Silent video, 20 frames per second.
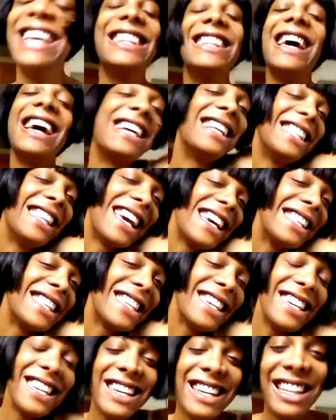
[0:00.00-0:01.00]

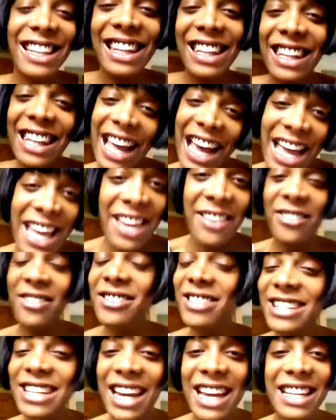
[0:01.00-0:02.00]
it.
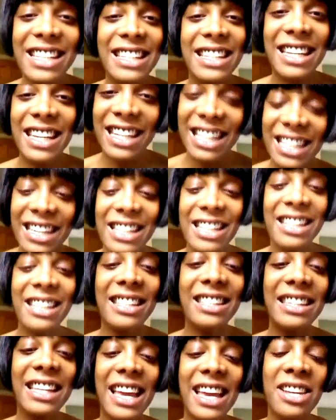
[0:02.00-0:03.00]
Life just
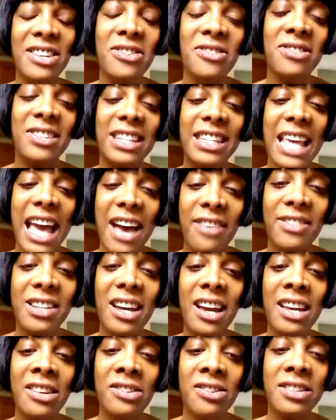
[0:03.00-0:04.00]
is. And you just have
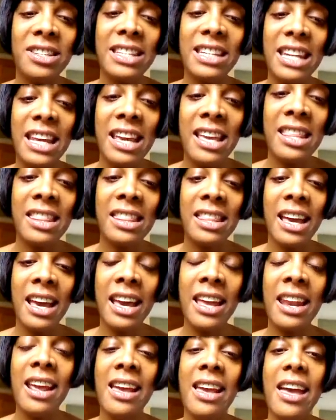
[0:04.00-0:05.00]
to understand
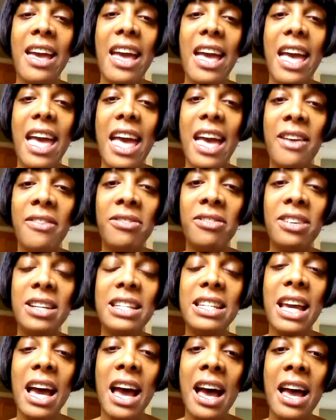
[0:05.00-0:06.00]
that every
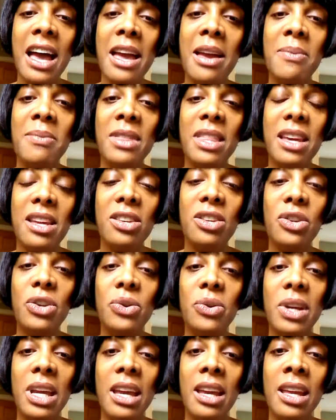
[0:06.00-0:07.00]
time that
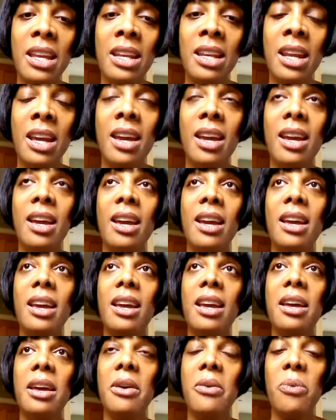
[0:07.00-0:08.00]
you can
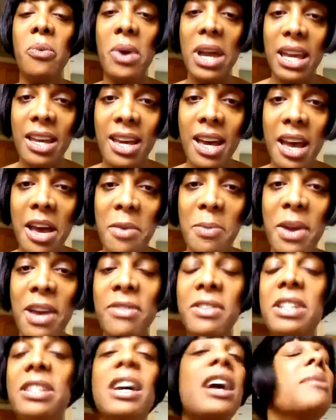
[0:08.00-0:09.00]
wake up,
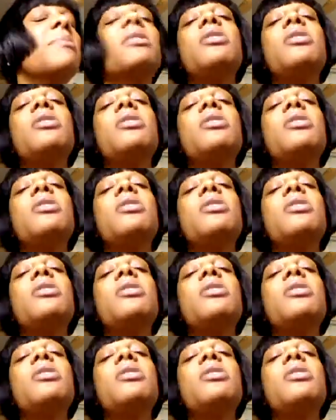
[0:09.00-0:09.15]
every time